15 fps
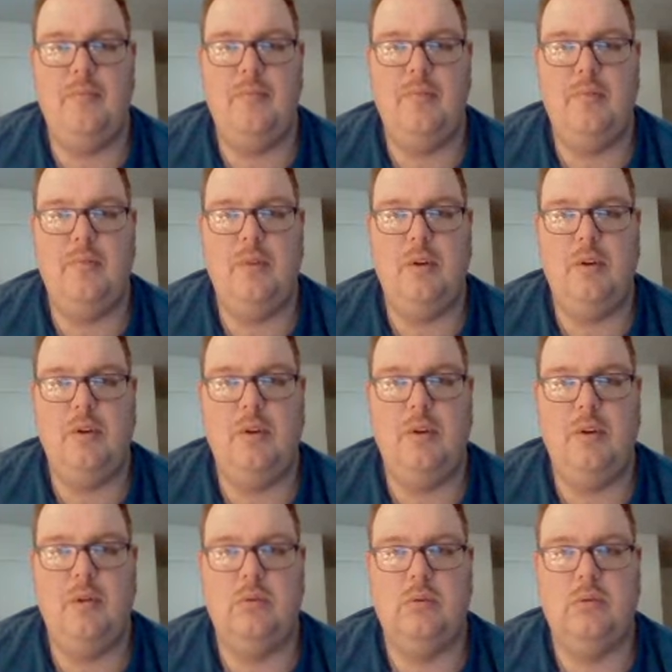
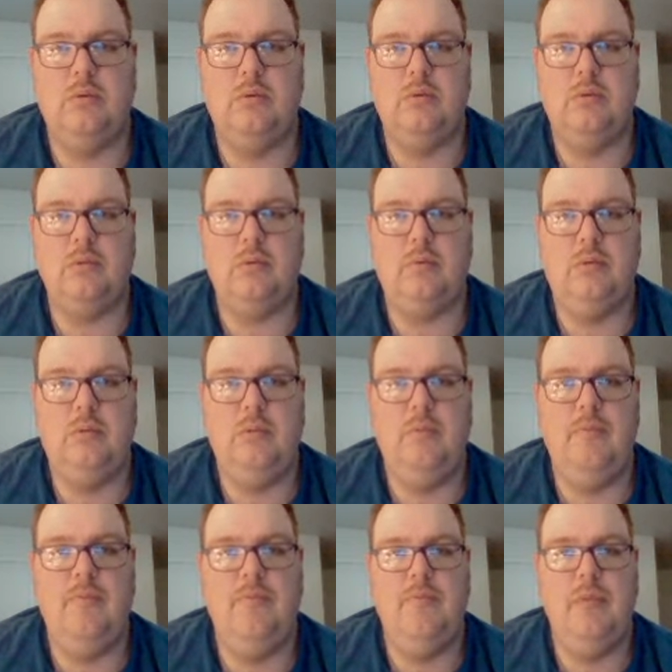
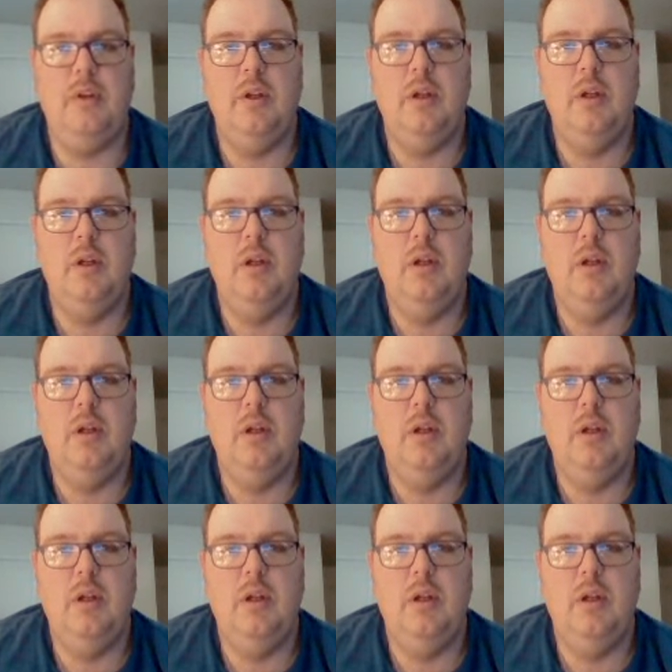No one is speaking in this clip.